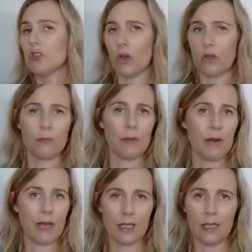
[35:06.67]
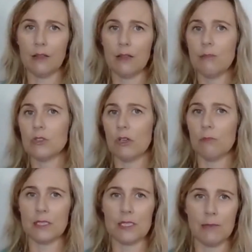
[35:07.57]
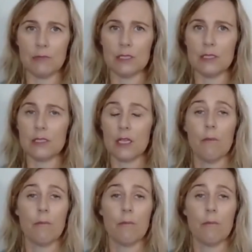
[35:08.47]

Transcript: Don't be plucking them. Don't be tempted.